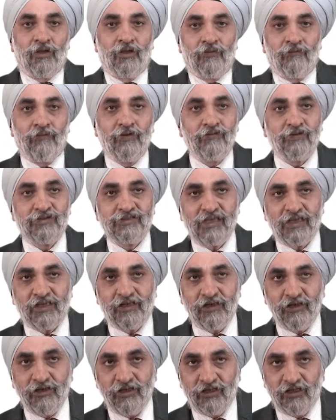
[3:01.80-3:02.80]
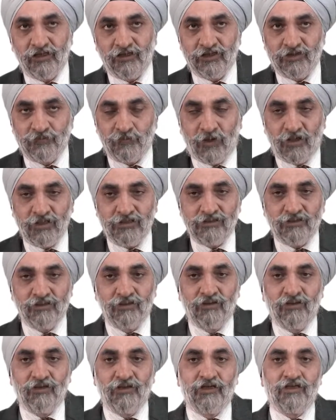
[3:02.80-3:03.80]
When we say clinical response,
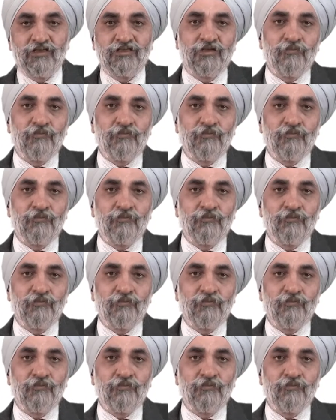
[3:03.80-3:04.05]
it is